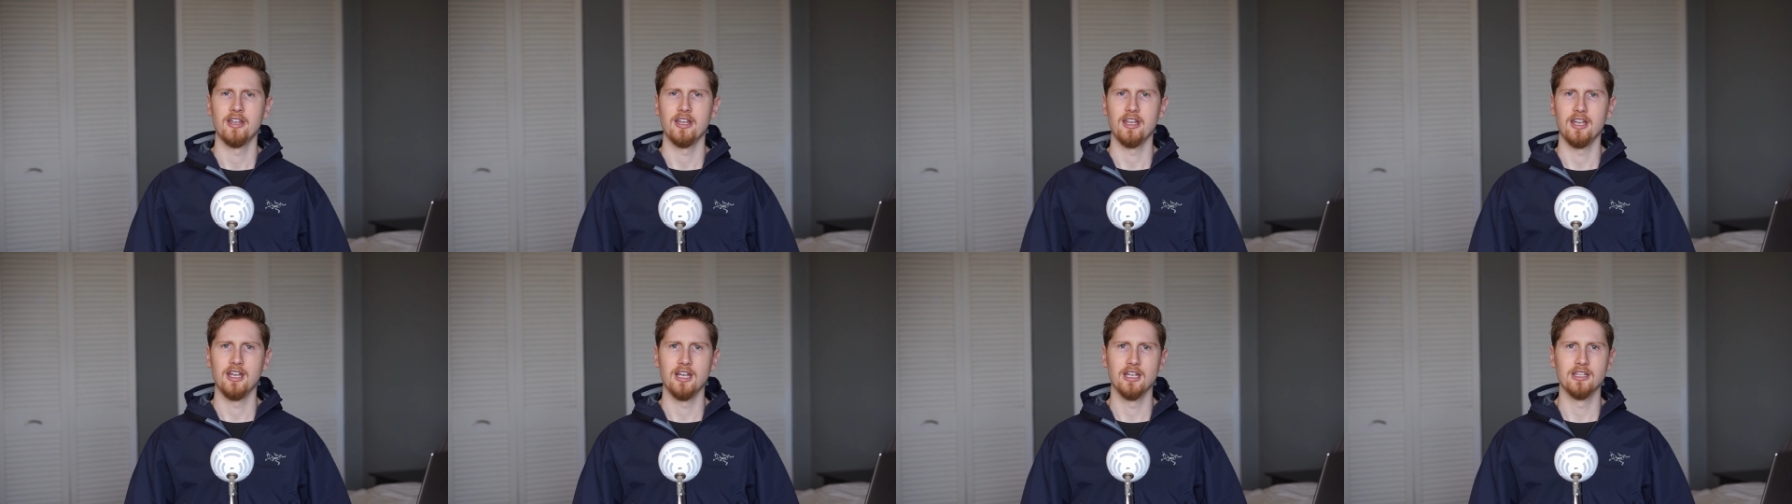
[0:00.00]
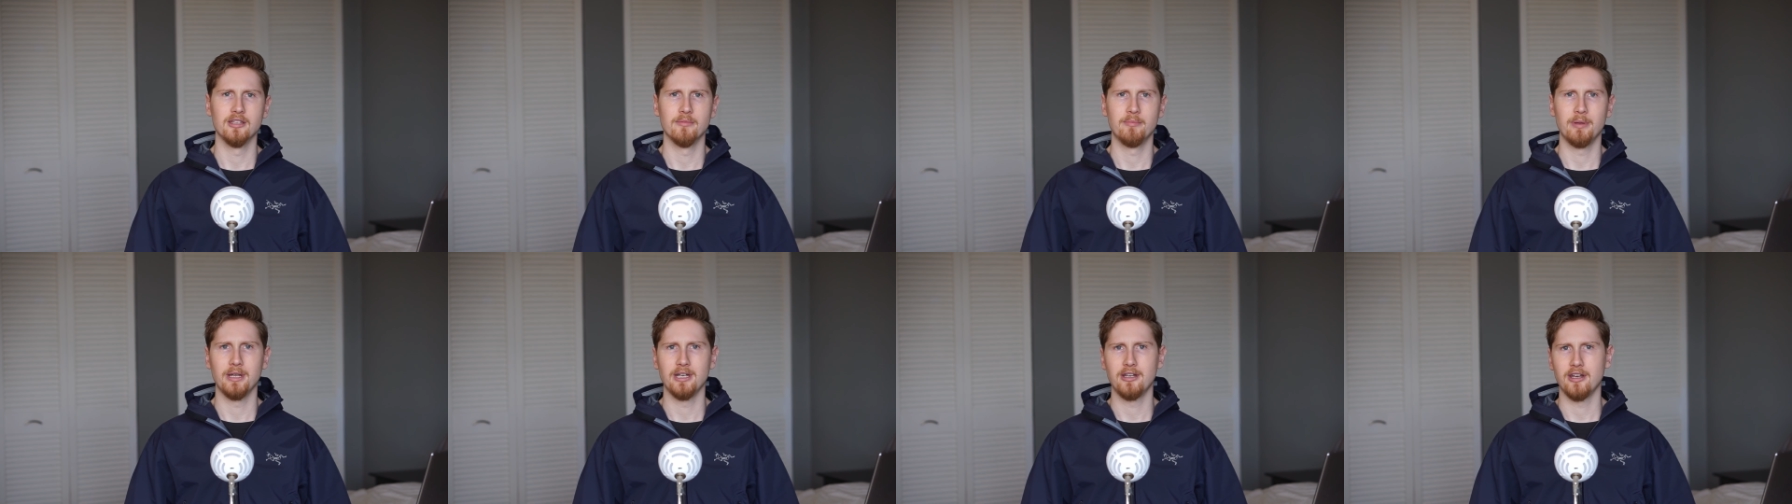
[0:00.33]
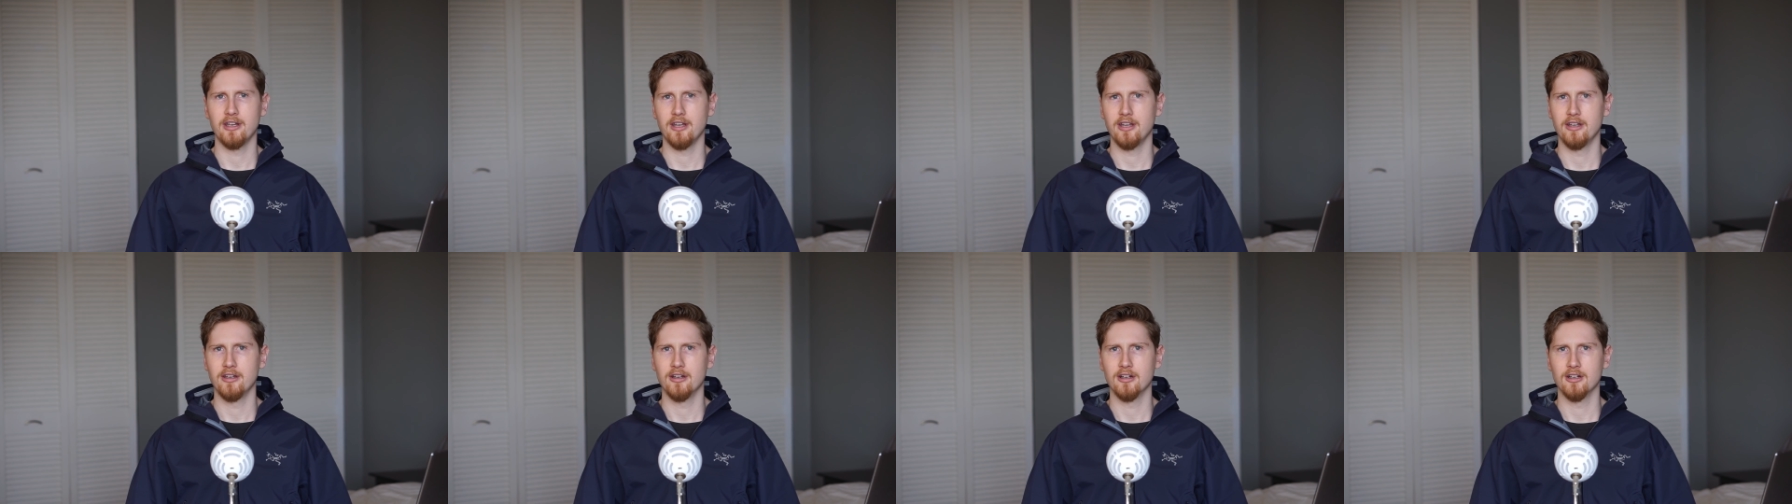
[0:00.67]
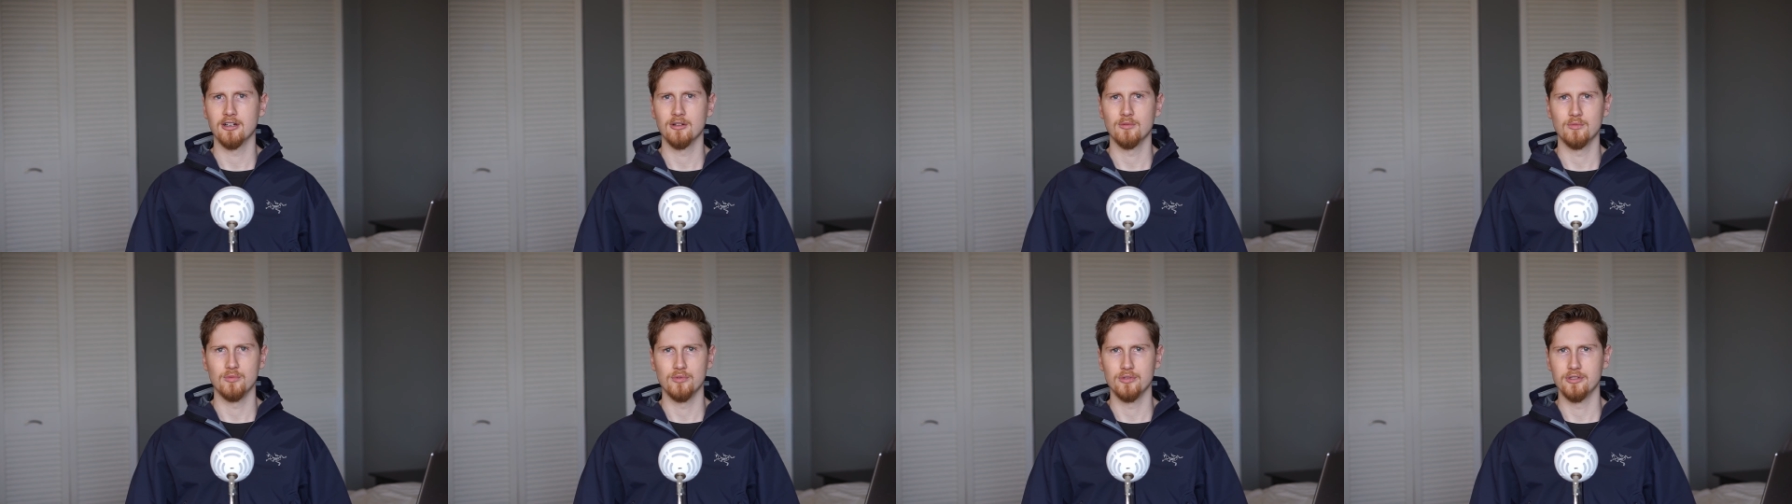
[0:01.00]
and the Beta
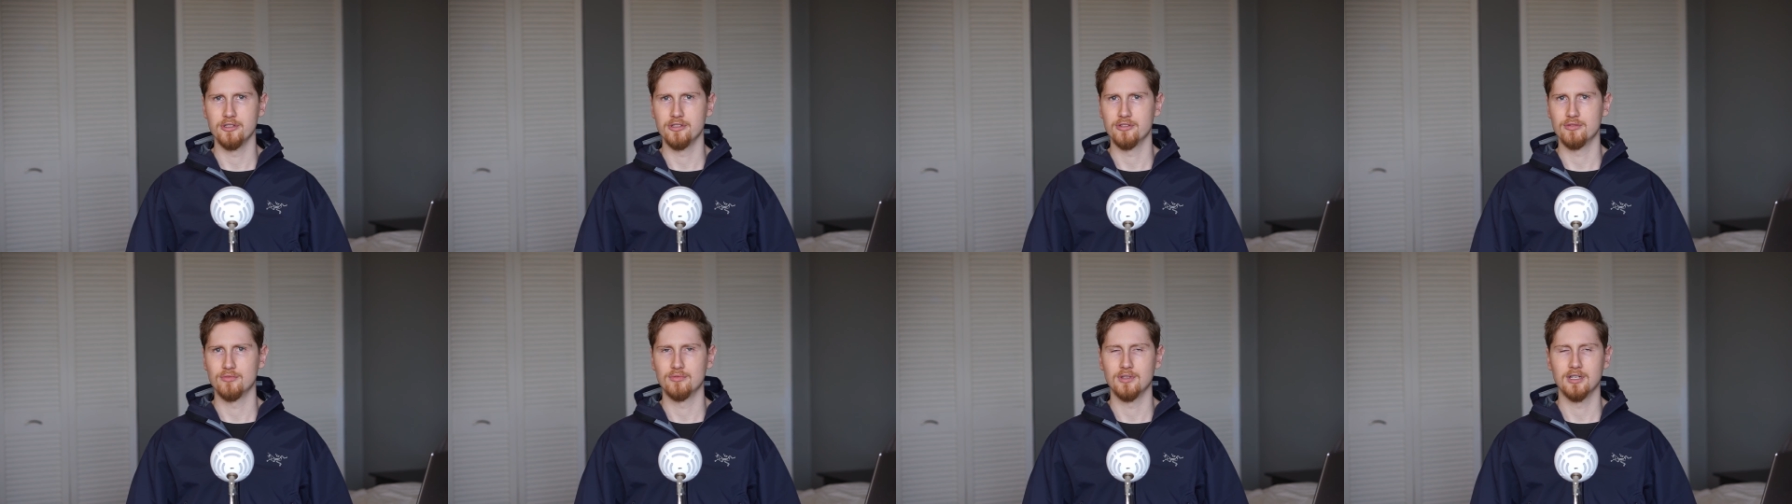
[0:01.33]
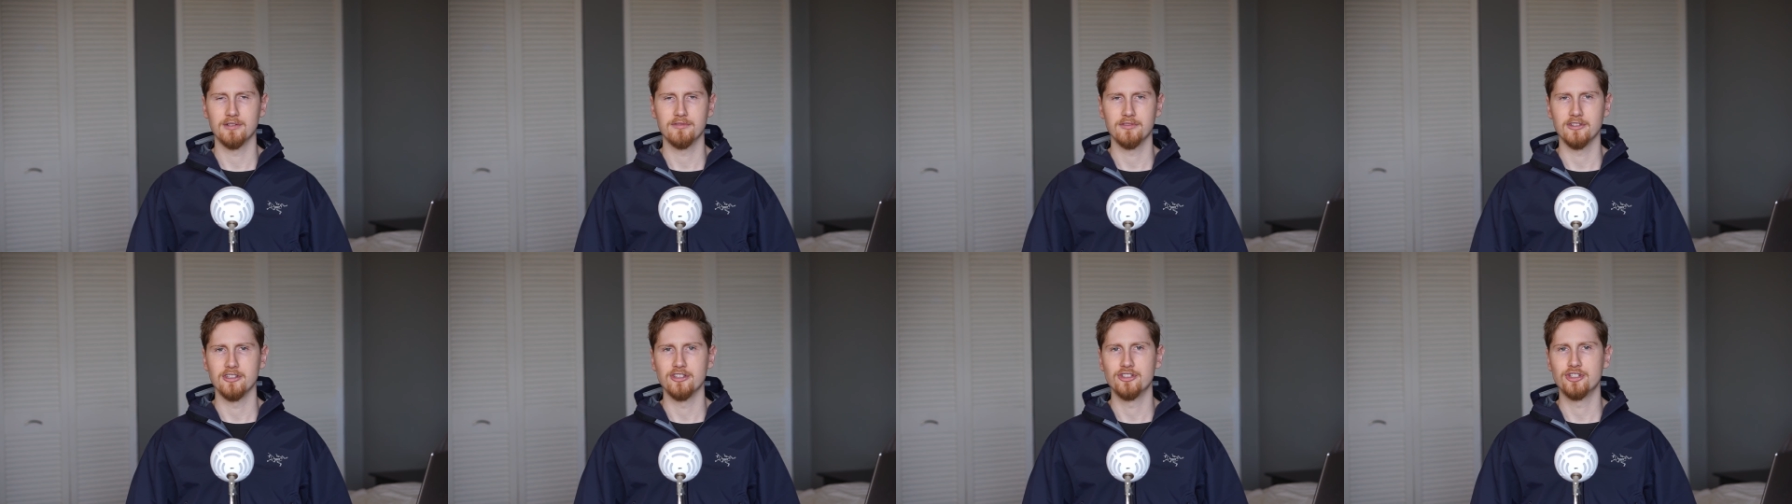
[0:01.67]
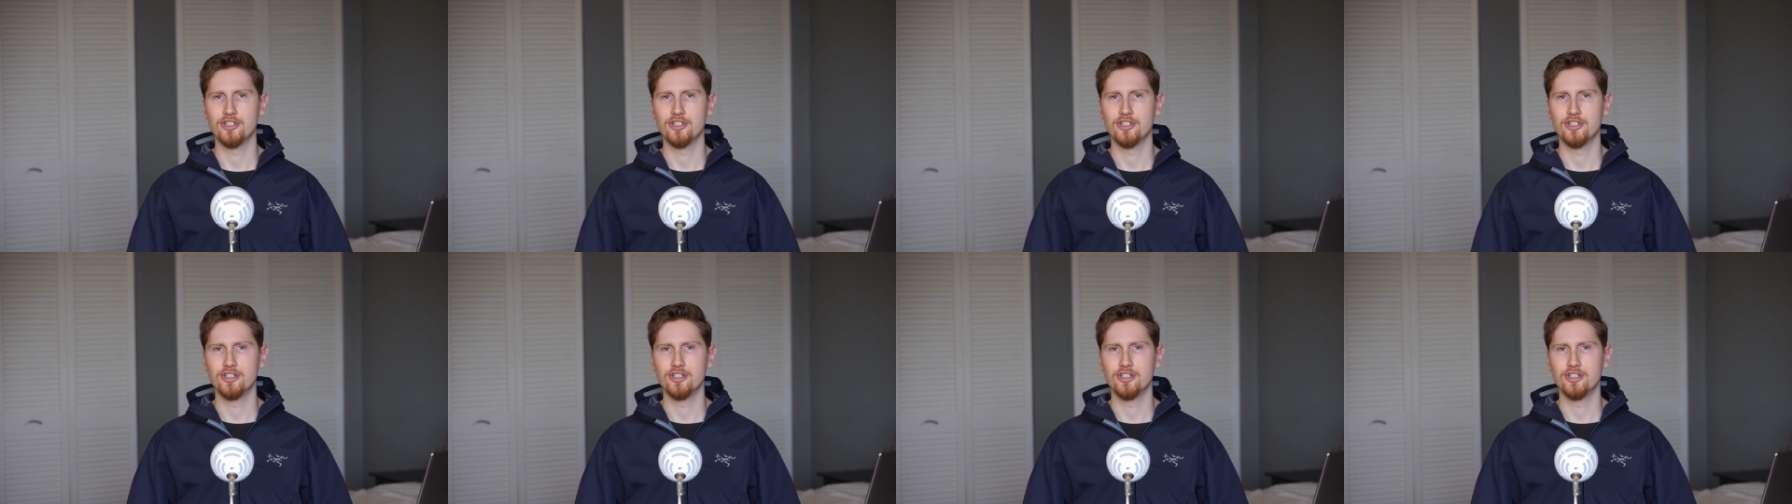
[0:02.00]
AR was roughly